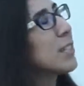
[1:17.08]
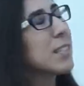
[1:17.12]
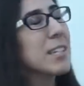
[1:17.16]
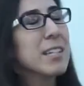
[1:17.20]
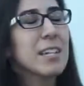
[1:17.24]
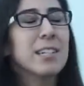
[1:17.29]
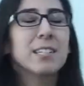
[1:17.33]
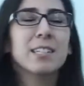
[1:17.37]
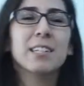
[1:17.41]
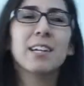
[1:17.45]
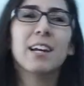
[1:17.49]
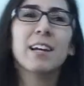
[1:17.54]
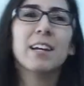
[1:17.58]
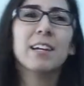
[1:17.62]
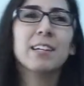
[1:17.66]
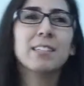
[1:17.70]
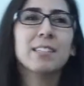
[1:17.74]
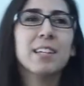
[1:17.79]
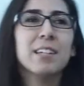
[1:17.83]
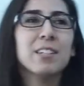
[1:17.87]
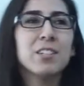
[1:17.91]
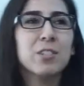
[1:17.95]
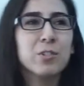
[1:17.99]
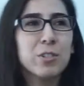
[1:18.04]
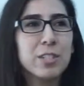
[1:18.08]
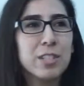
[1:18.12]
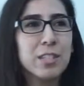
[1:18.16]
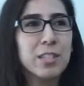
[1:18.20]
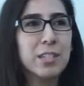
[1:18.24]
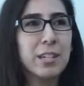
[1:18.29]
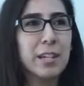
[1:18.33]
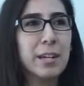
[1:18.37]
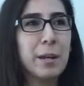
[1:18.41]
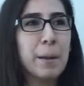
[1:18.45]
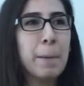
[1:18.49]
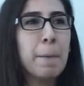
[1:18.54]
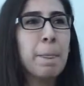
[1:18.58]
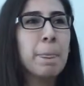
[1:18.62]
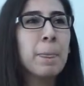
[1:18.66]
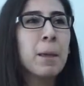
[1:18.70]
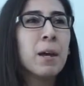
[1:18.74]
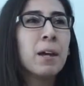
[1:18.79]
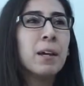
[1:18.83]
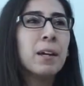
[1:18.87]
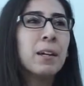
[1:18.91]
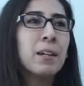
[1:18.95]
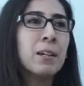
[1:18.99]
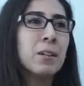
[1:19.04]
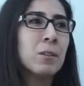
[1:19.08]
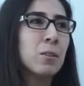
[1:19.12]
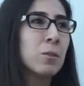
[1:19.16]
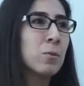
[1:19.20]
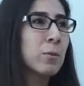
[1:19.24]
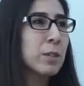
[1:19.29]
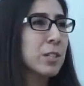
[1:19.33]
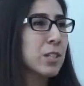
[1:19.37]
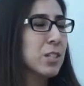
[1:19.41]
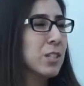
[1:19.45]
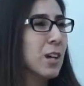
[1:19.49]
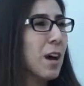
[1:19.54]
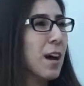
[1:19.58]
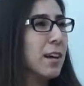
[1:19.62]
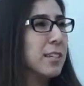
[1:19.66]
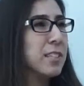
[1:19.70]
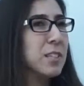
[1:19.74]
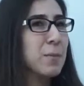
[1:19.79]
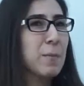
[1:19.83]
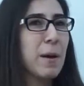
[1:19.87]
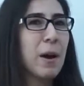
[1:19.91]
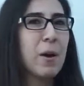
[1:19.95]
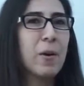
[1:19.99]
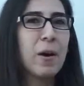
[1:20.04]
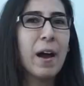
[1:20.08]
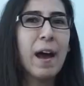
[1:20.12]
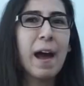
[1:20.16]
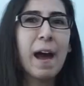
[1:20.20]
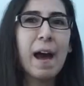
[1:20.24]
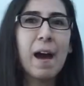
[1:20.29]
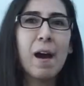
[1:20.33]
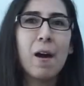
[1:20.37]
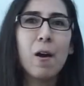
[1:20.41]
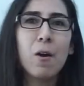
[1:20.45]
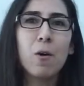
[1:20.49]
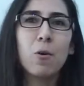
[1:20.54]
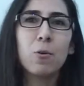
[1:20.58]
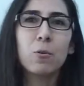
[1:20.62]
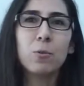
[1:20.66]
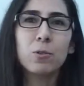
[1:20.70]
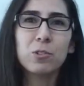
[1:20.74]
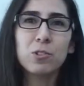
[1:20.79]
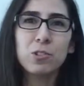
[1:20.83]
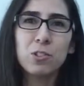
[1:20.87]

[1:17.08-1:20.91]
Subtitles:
is eccentricity, which talks about how